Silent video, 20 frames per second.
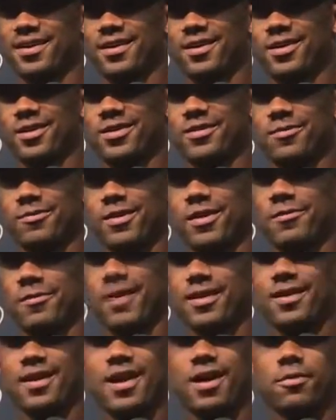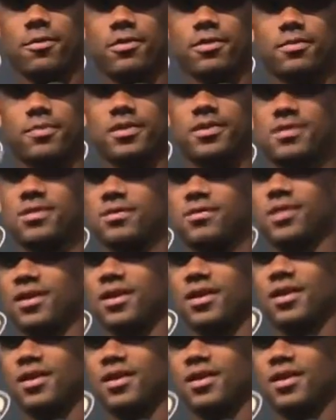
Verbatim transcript: You know, right, right now we're in the midst of,